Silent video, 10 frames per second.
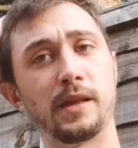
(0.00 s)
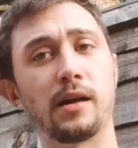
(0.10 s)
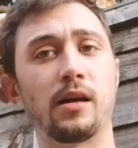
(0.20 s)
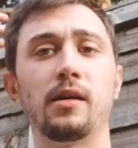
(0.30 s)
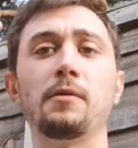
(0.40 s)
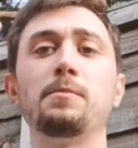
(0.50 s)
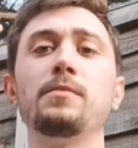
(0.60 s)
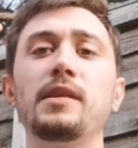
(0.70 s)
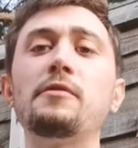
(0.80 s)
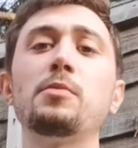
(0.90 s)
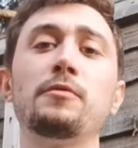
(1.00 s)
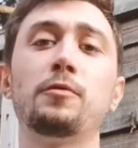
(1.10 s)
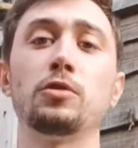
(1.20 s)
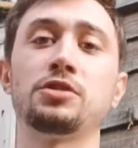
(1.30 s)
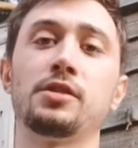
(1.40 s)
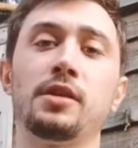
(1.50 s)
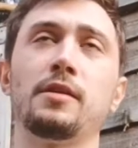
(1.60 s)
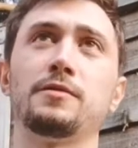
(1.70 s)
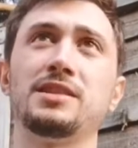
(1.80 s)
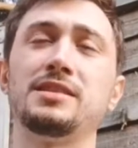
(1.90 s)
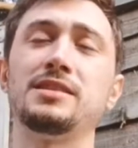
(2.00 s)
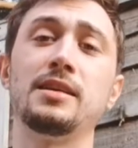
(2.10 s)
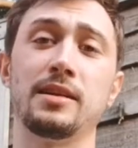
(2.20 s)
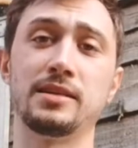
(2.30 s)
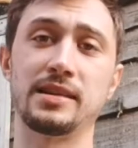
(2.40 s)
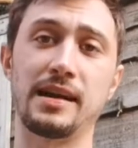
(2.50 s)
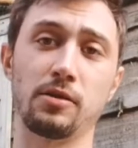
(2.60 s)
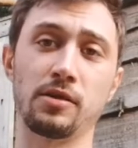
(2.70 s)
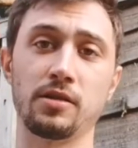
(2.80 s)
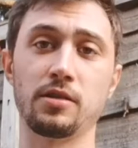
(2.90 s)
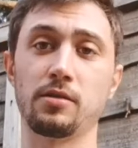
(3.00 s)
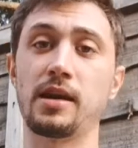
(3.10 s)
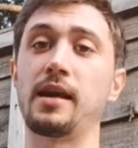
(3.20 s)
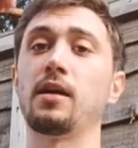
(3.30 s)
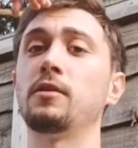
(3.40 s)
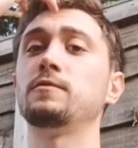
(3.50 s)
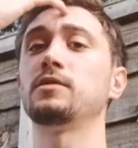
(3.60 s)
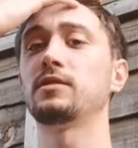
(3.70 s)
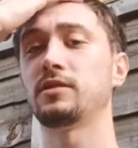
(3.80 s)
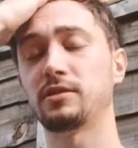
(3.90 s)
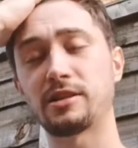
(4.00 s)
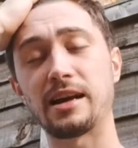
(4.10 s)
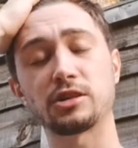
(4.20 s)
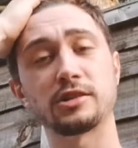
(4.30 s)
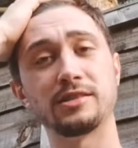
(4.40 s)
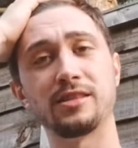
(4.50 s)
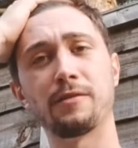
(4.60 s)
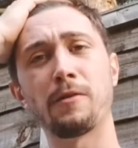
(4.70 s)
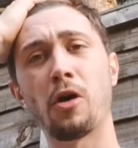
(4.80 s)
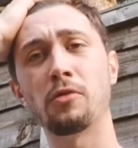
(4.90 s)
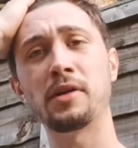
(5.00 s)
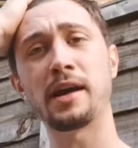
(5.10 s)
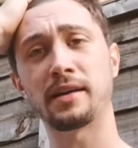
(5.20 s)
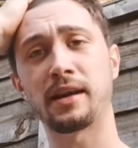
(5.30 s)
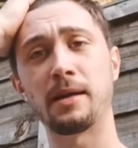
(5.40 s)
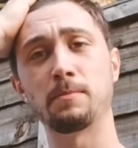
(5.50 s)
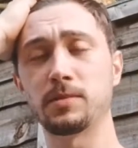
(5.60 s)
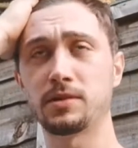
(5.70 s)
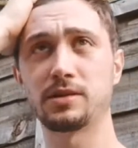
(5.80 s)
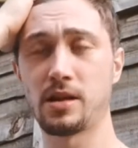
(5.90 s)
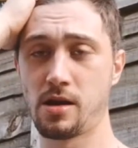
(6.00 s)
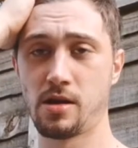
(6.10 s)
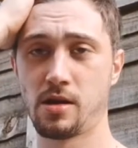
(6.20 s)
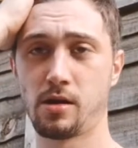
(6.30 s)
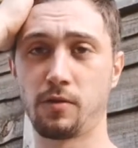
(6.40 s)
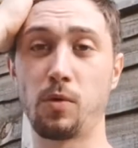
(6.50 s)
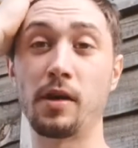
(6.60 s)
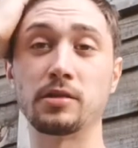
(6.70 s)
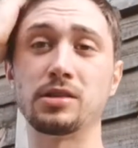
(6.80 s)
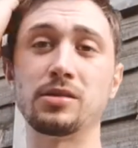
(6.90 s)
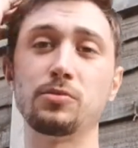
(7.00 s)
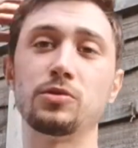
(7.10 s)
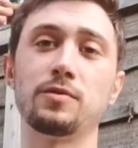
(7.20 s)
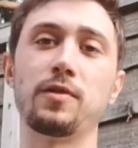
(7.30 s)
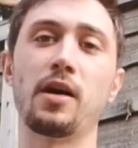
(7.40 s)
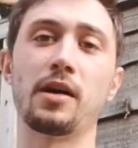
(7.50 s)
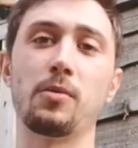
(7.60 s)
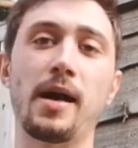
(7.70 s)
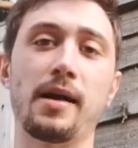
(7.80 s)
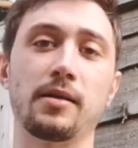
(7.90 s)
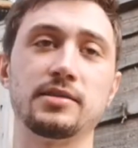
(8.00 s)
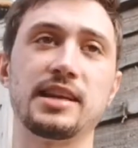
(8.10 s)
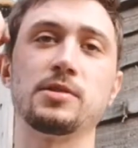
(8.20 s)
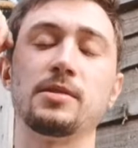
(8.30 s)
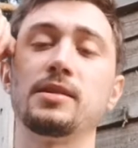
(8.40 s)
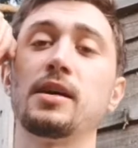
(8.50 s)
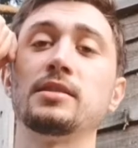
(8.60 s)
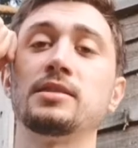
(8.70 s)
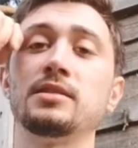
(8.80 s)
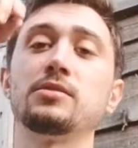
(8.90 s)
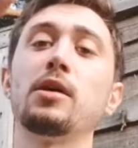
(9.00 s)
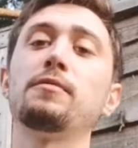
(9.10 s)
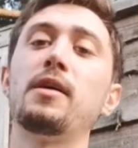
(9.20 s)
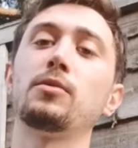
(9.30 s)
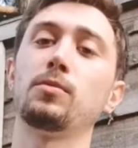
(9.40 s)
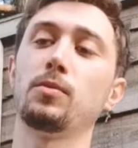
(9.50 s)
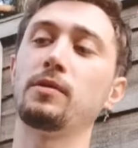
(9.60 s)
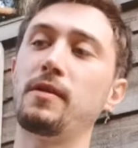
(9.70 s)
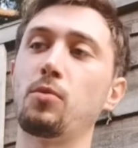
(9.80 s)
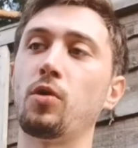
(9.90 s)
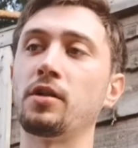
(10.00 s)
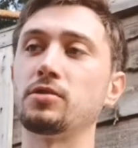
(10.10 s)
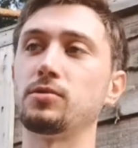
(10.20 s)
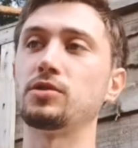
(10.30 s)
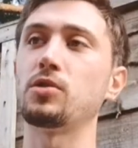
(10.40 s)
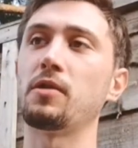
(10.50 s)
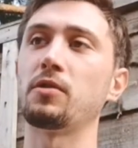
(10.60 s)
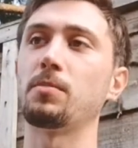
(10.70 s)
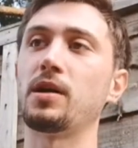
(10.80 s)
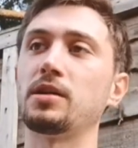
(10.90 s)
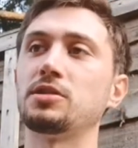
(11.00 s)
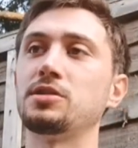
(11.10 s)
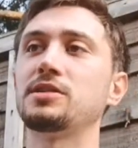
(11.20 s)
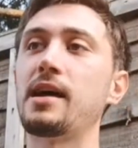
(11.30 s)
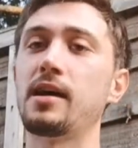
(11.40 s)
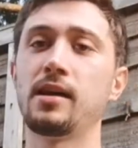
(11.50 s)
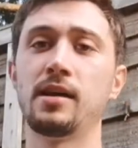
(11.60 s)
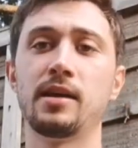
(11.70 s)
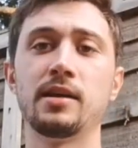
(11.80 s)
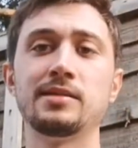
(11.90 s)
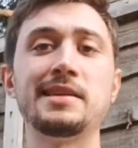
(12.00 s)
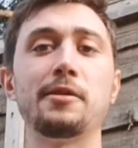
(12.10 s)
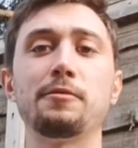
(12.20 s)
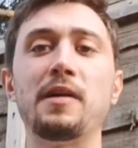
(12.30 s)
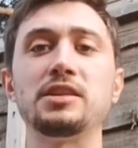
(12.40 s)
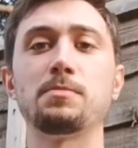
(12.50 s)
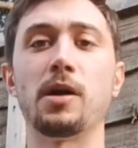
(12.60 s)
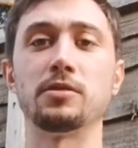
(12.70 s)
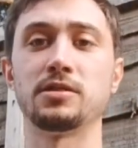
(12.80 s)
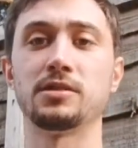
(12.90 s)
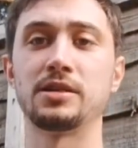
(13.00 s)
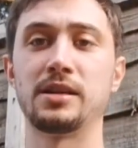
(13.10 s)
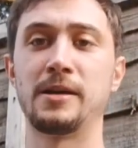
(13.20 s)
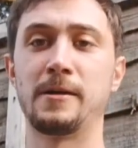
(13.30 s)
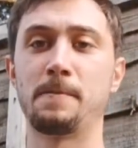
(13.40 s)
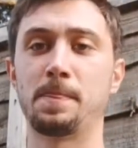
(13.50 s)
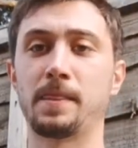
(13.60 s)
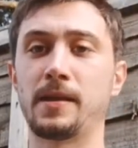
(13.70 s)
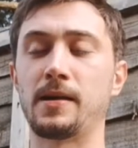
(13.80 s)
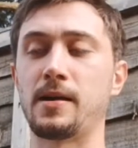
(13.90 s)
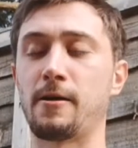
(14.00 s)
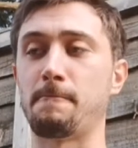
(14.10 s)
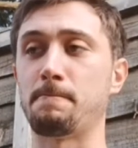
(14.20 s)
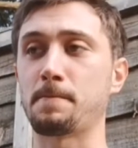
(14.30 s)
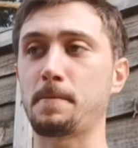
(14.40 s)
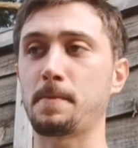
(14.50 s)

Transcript: yeah, I've never been fortunate enough to see a little owl in the UK. I've actually I've only had a glimpse of one as it was flying away, and I was absolutely gutted. So I found we found one as we were driving past, just sat sat on a fence post, um,